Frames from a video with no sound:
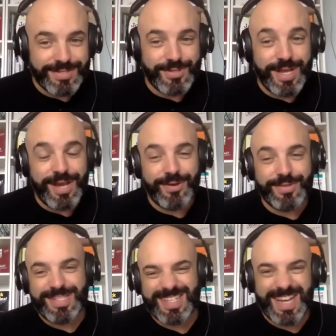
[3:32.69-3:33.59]
So now
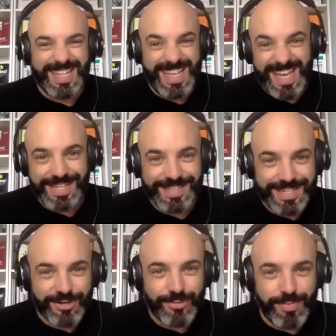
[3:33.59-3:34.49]
this is kind of the
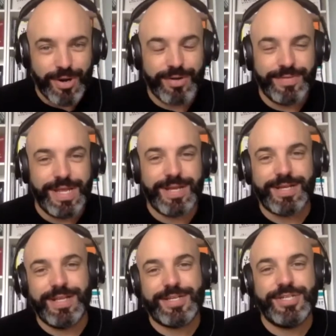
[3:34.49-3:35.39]
analytical part of data
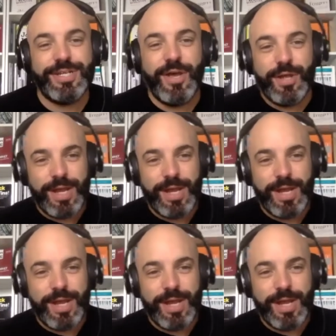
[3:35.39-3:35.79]
collection.